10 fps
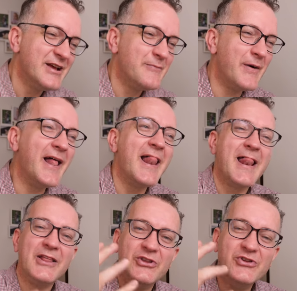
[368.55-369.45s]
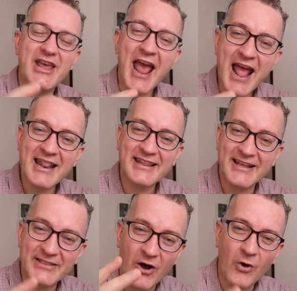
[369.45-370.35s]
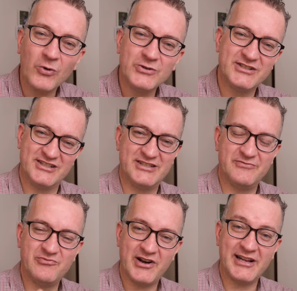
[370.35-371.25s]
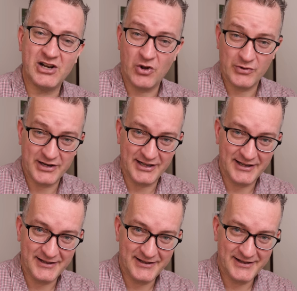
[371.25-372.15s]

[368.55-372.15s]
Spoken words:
but you can get the whole system running locally.